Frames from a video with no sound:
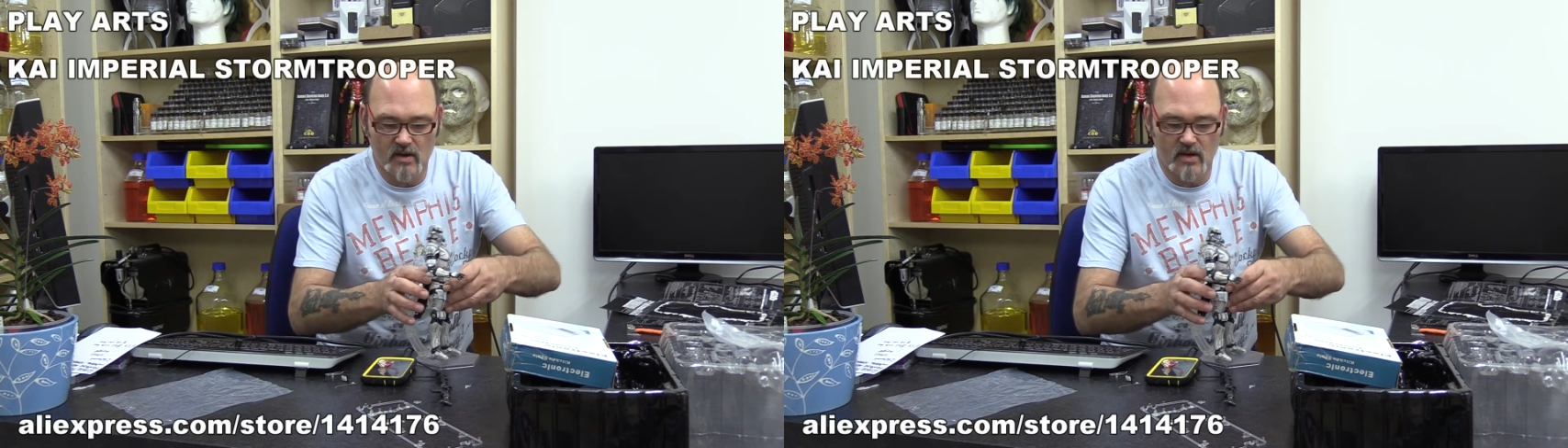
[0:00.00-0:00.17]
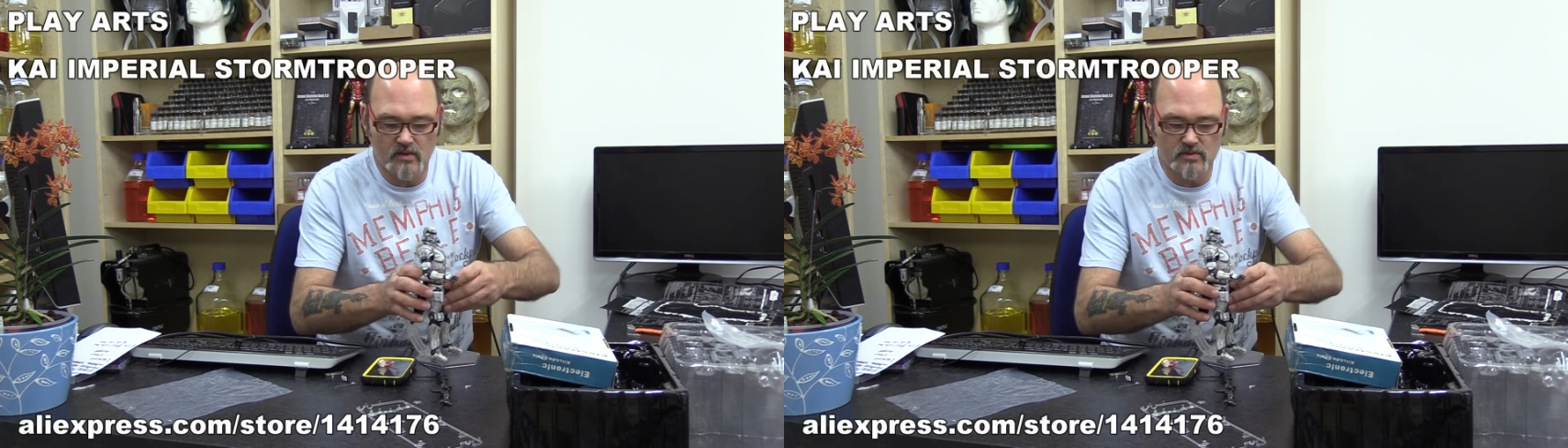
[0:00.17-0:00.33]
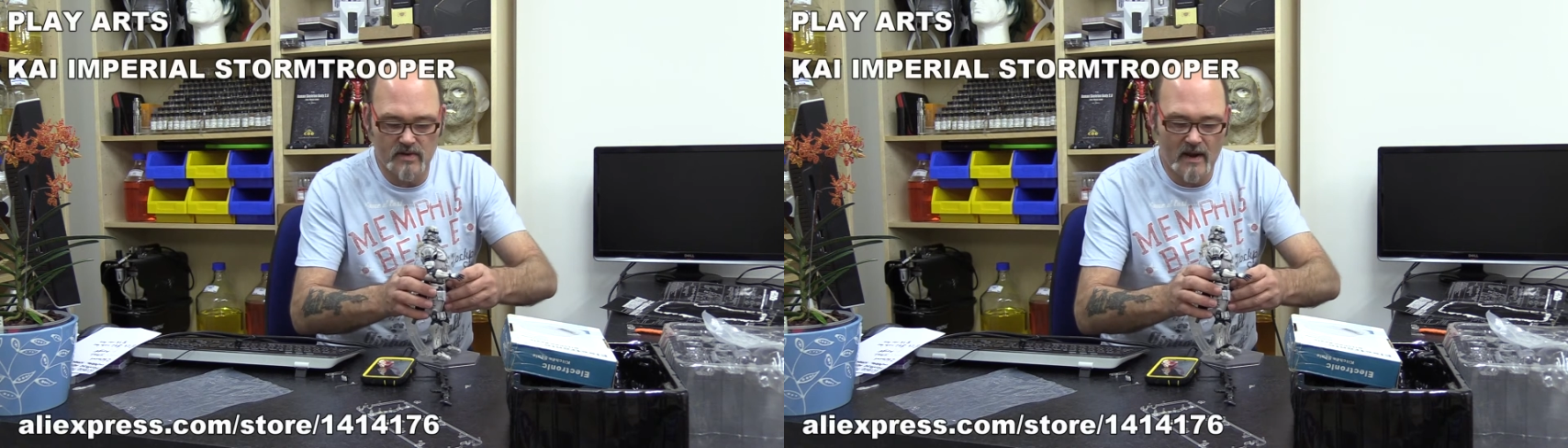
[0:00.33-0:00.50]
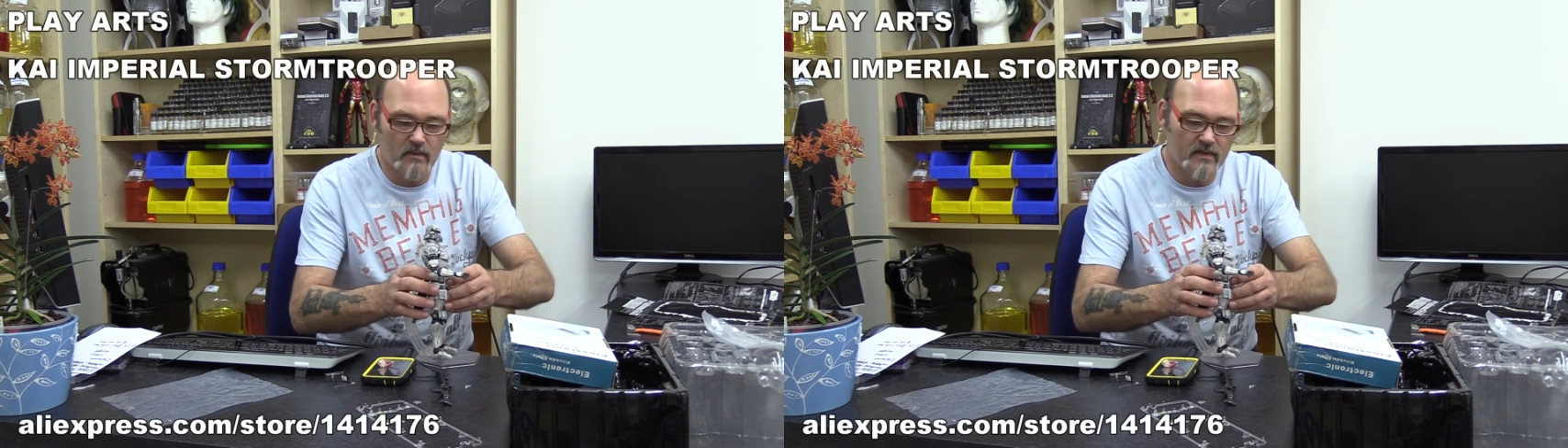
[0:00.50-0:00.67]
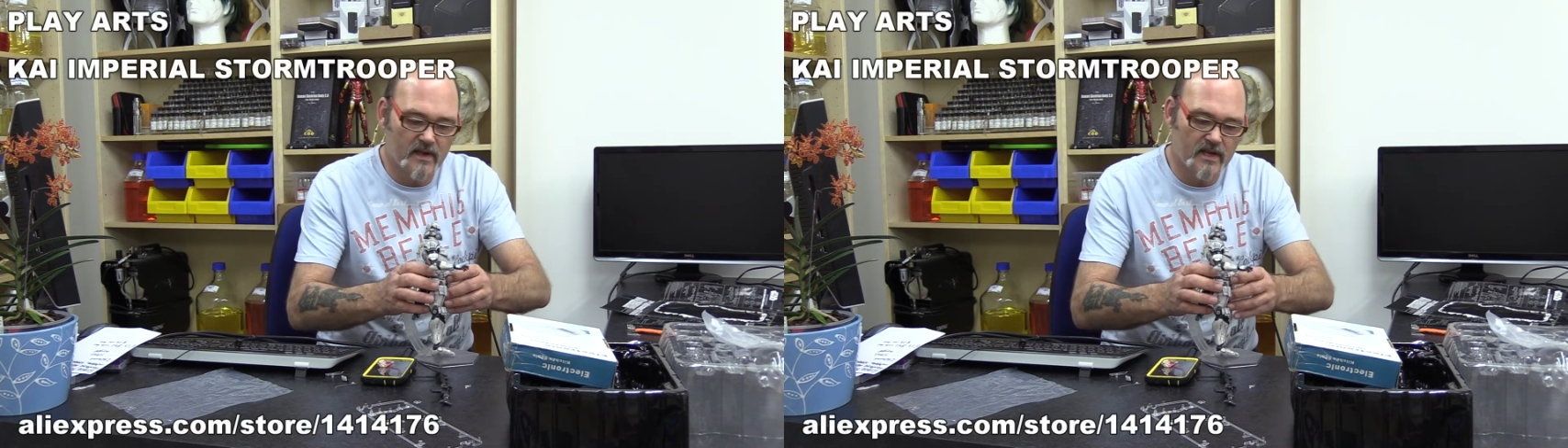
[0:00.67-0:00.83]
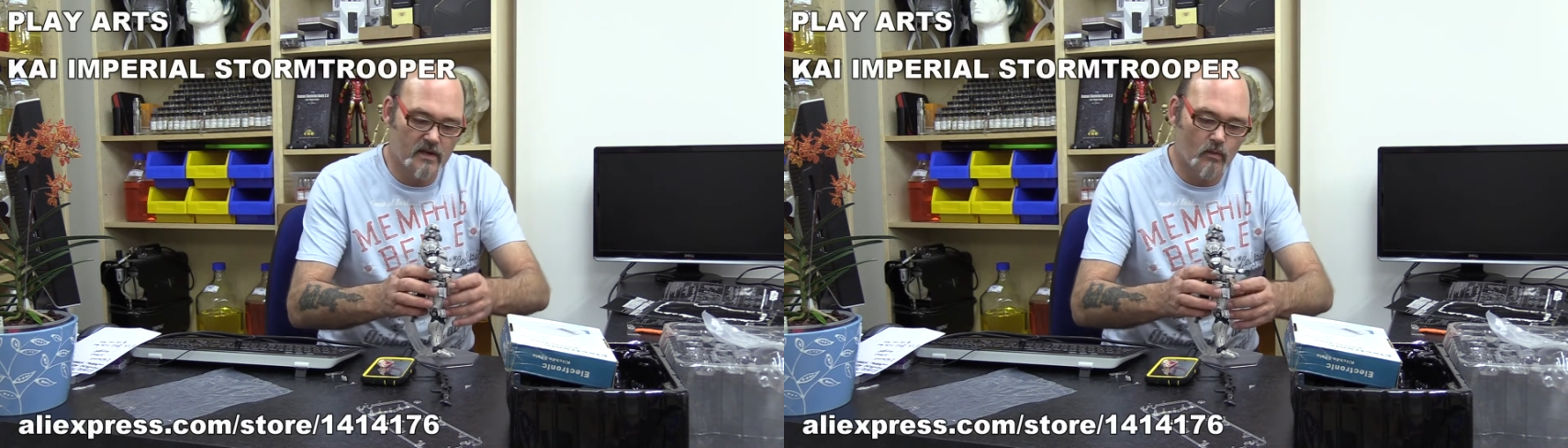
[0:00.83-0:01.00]
goes round
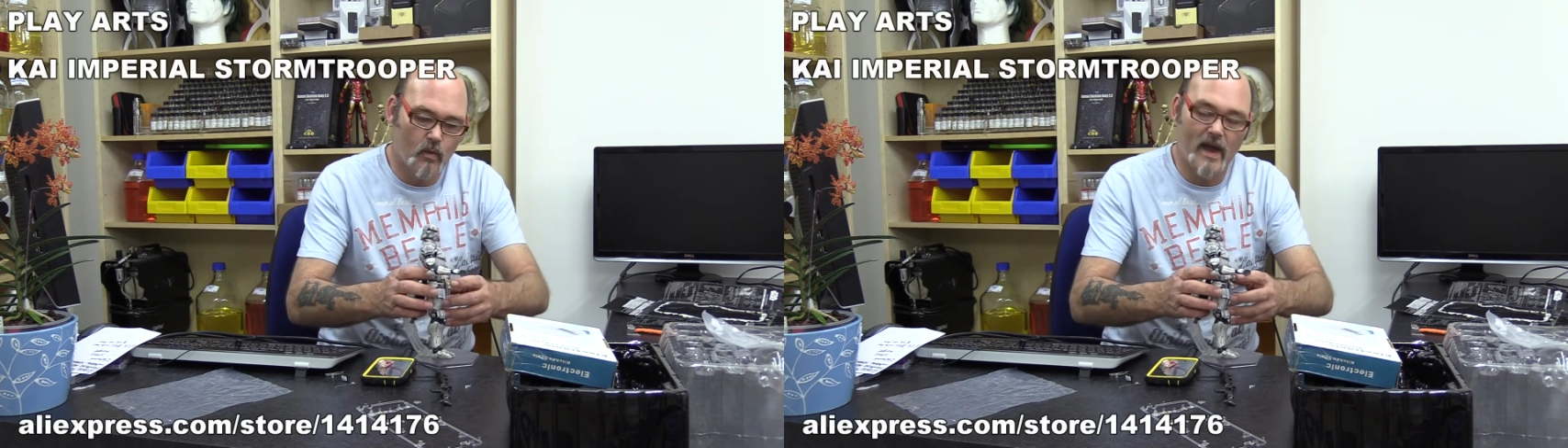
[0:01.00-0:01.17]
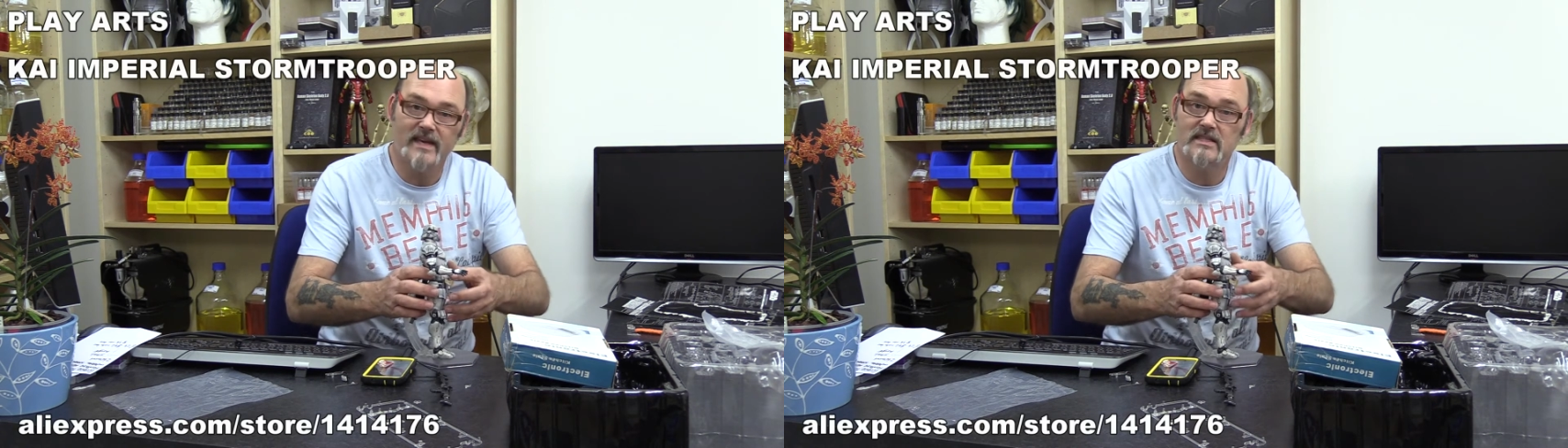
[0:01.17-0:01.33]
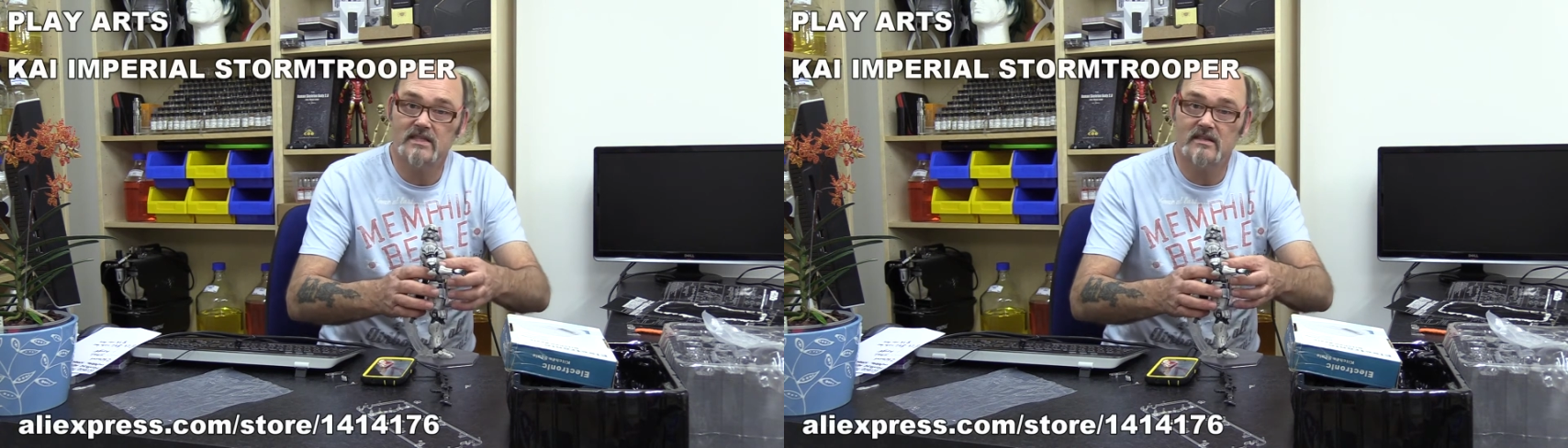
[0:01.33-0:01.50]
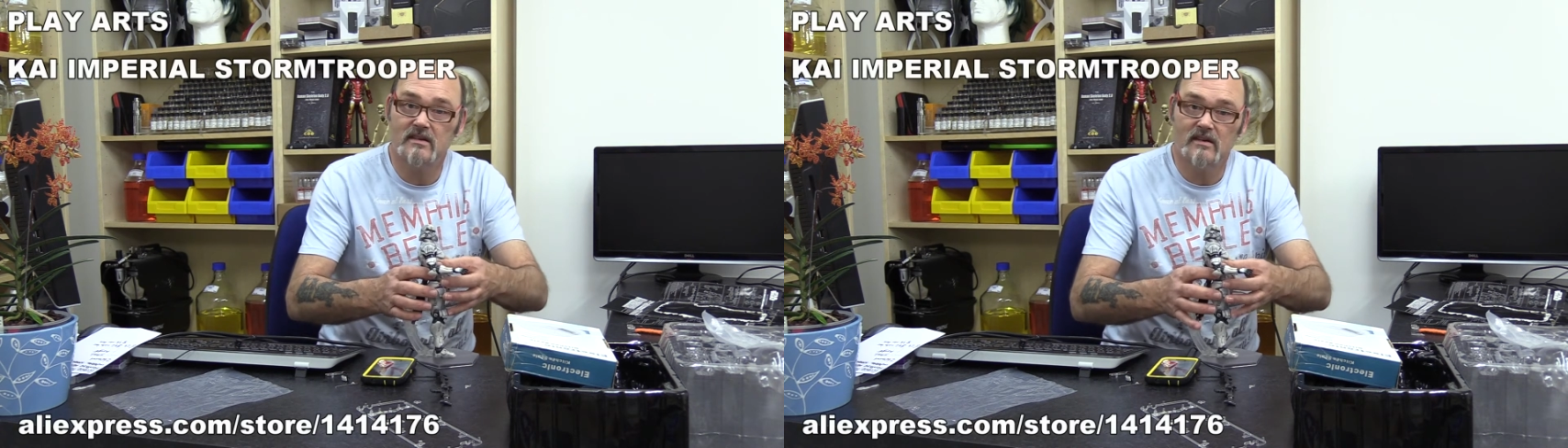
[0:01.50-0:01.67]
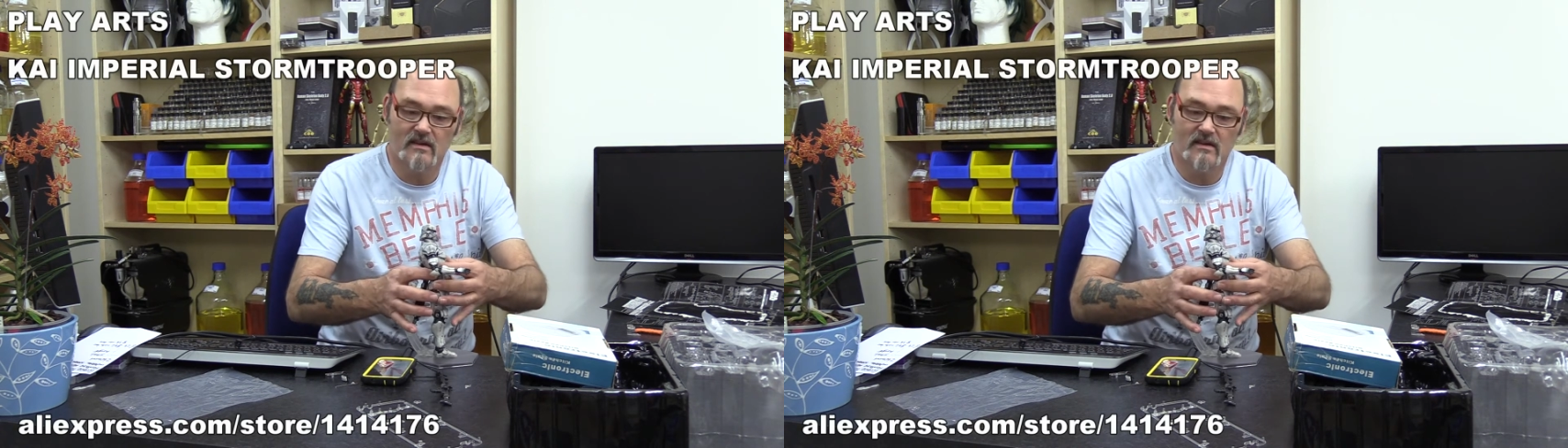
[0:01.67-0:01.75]
the waist